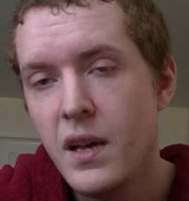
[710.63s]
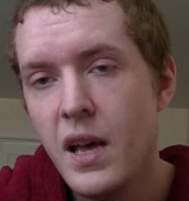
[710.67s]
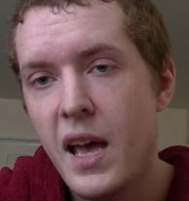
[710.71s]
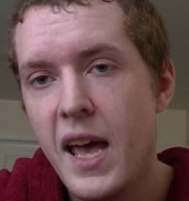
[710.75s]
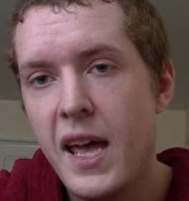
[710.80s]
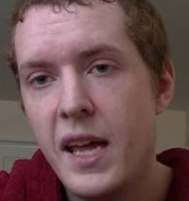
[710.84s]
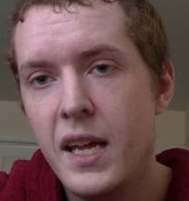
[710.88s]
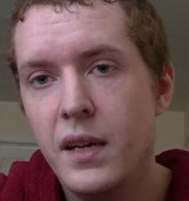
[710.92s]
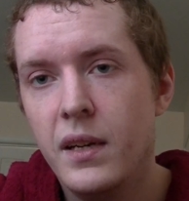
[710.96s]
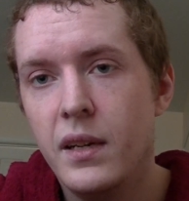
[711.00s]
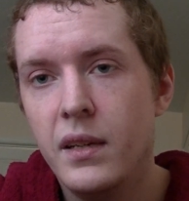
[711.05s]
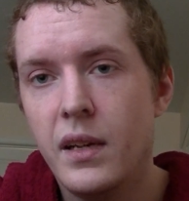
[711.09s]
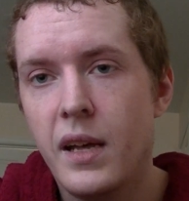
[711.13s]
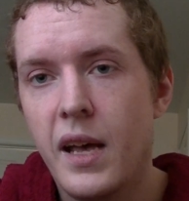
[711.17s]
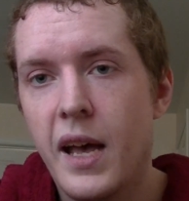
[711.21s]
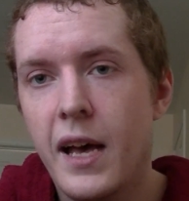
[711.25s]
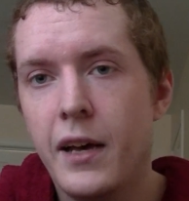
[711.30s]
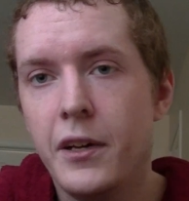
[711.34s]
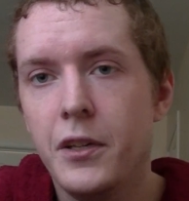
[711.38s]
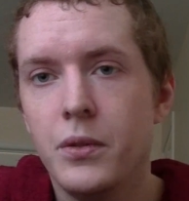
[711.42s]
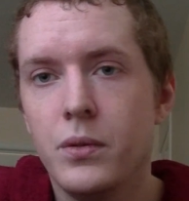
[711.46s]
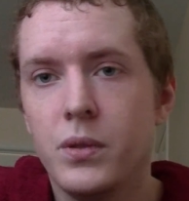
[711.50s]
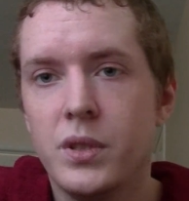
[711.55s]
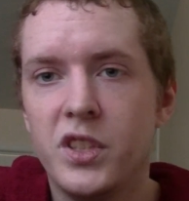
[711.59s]
And
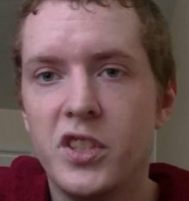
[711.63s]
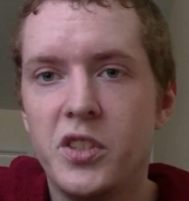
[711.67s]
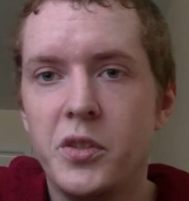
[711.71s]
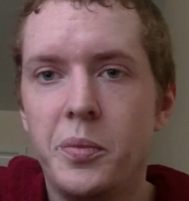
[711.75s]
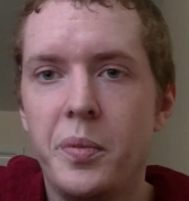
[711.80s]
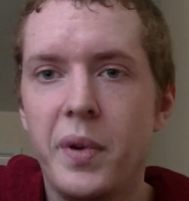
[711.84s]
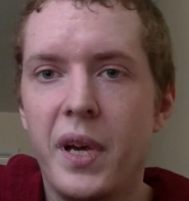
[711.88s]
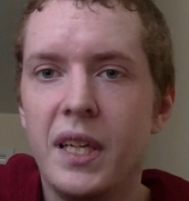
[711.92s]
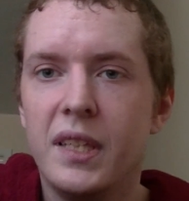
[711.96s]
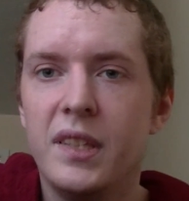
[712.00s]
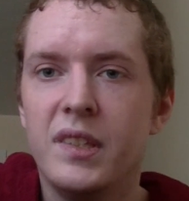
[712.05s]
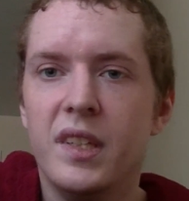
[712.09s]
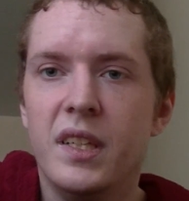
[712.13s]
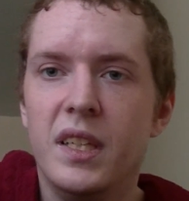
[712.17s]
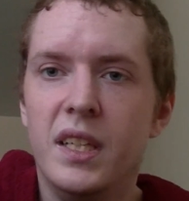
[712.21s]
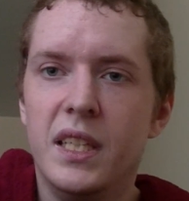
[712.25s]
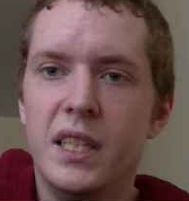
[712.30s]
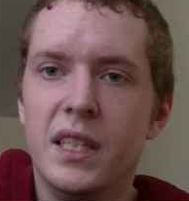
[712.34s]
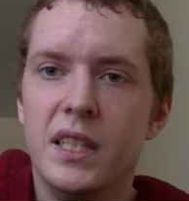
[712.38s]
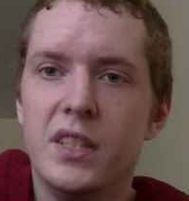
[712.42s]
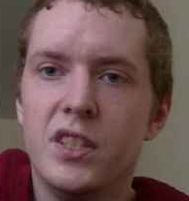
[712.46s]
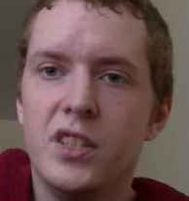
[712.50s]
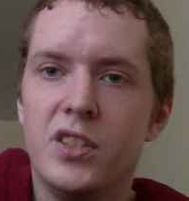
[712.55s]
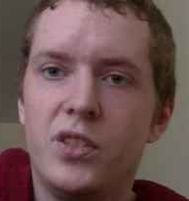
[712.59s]
how you inspect it
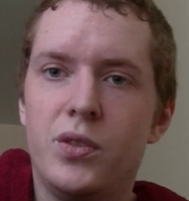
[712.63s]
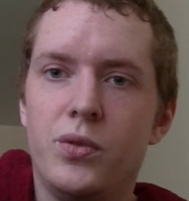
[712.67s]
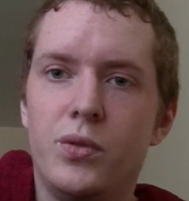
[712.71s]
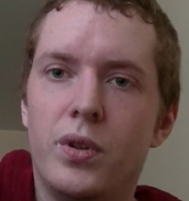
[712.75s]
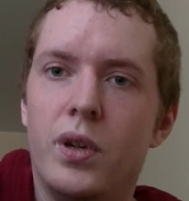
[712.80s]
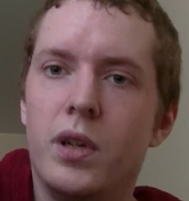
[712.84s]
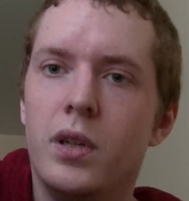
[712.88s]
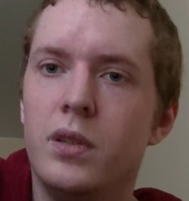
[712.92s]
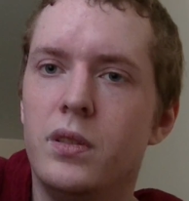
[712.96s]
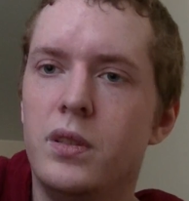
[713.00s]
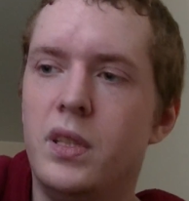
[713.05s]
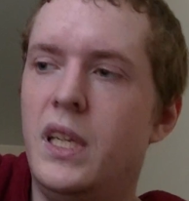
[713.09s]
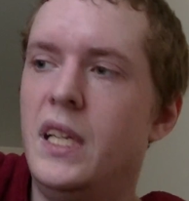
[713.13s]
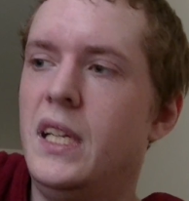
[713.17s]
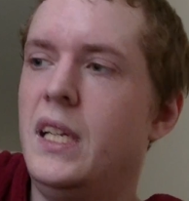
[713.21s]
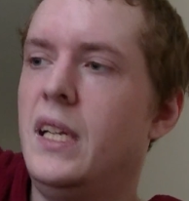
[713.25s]
is, well,